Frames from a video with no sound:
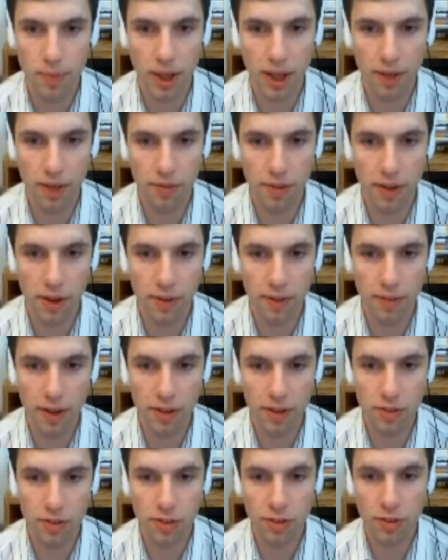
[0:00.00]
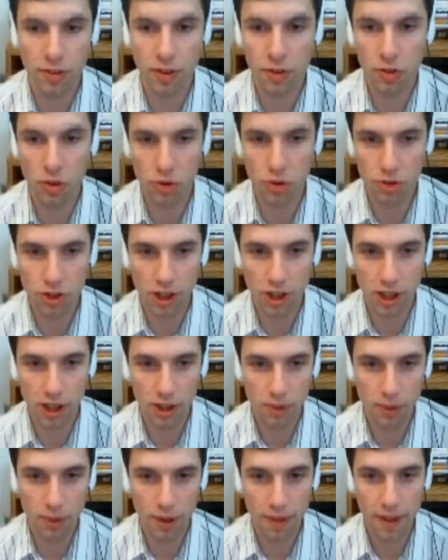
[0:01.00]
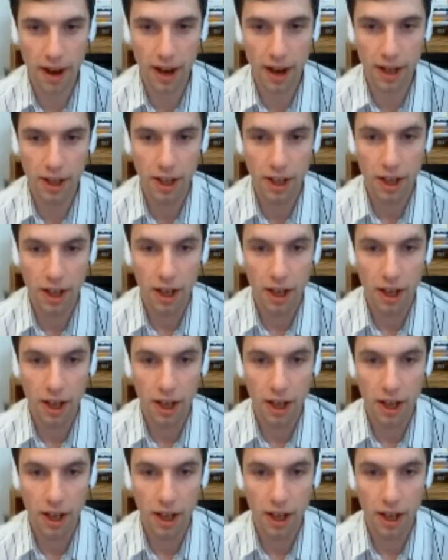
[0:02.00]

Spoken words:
everything that's associated with that.